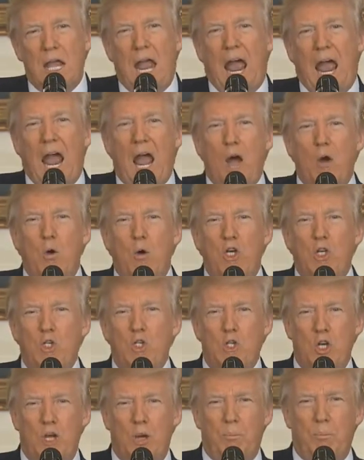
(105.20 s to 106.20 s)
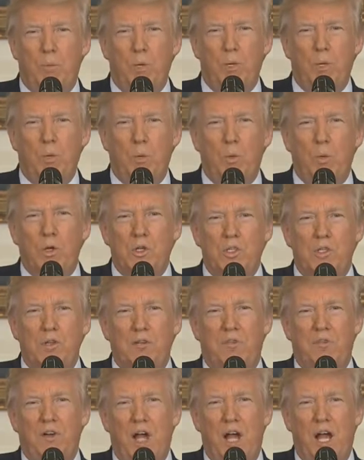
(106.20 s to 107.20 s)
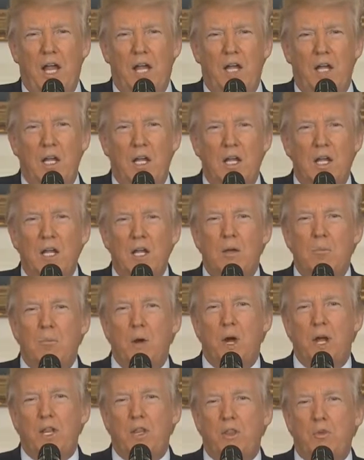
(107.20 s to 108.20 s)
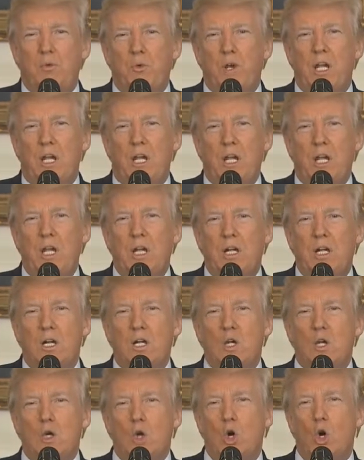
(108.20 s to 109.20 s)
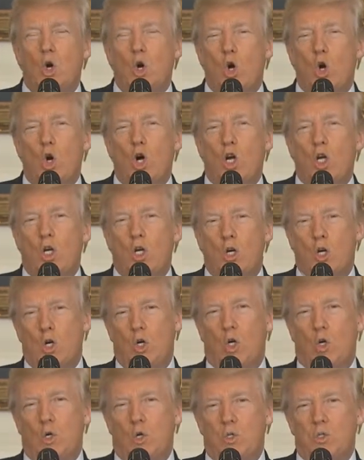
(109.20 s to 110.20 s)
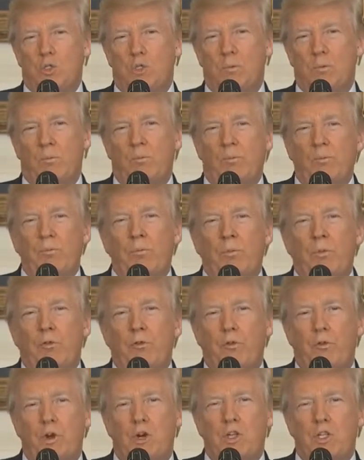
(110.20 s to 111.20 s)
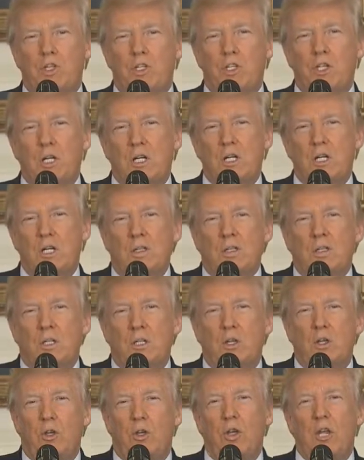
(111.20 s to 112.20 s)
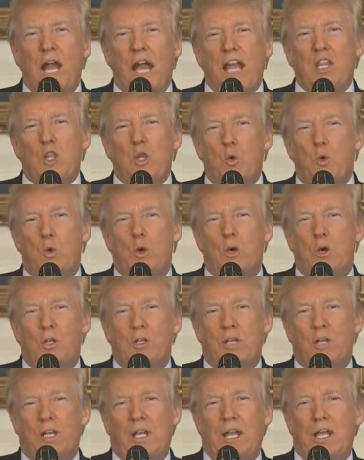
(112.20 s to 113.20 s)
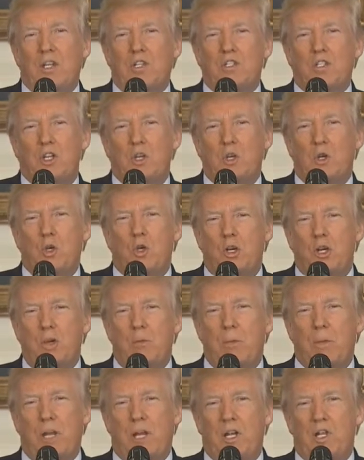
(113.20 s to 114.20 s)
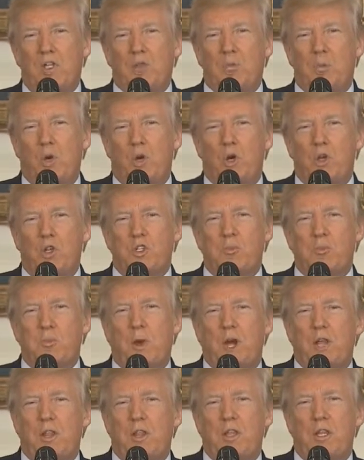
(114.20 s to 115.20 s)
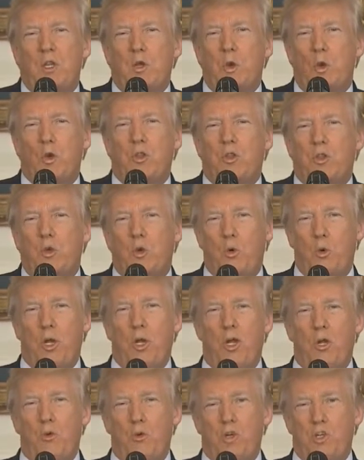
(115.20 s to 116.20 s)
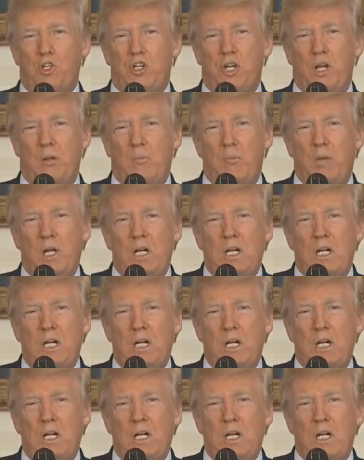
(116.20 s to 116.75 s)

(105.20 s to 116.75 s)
Our trip was defined by 3 core goals. First, to unite the world against the nuclear menace posed by the North Korean regime,